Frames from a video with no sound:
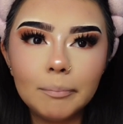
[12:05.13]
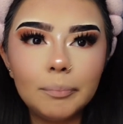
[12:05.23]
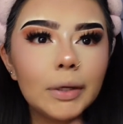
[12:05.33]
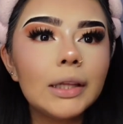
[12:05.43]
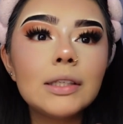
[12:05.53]

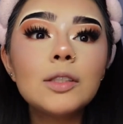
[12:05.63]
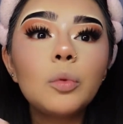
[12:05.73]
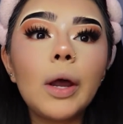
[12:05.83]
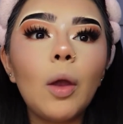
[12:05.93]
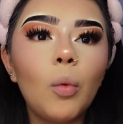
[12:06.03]
but this is
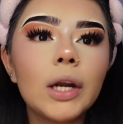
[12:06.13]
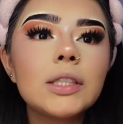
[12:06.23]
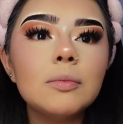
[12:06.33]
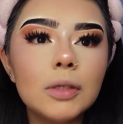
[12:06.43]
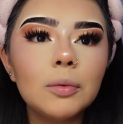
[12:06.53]
what I wanted
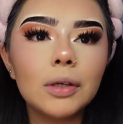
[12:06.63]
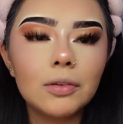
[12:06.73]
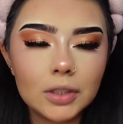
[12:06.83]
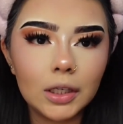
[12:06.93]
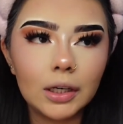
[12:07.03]
to be when I
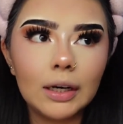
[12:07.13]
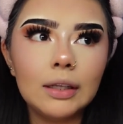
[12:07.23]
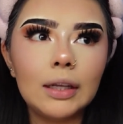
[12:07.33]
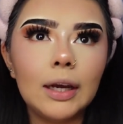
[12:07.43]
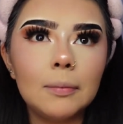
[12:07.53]
was younger. And
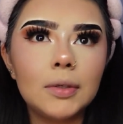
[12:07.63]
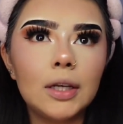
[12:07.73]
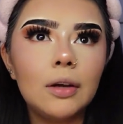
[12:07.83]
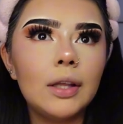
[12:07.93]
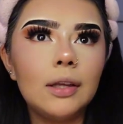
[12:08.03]
like I'm
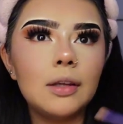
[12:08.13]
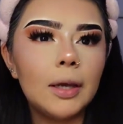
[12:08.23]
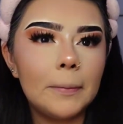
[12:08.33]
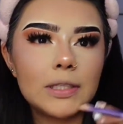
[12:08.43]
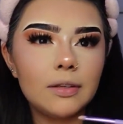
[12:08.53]
now like looking
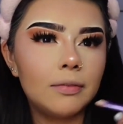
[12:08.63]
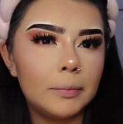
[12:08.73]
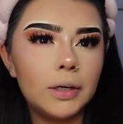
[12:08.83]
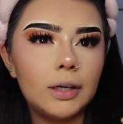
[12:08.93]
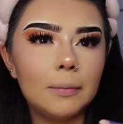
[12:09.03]
at myself in the
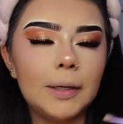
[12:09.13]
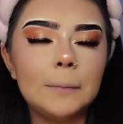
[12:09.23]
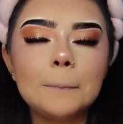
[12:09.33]
mirror and I'm like,